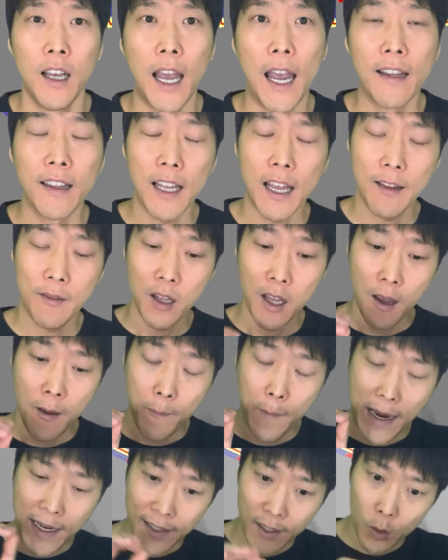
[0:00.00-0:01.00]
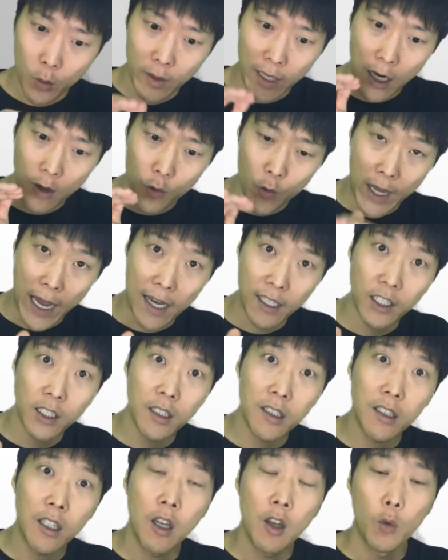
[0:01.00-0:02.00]
and then based on their
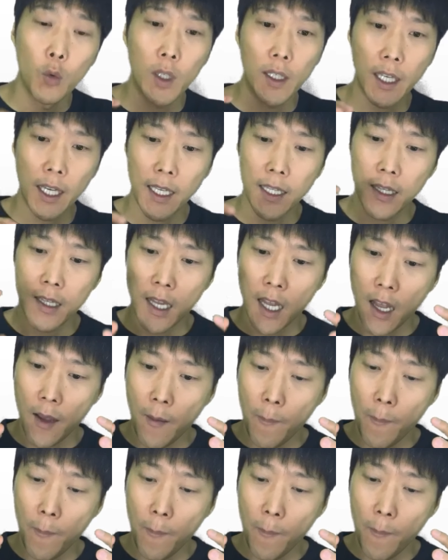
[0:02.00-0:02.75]
reaction we can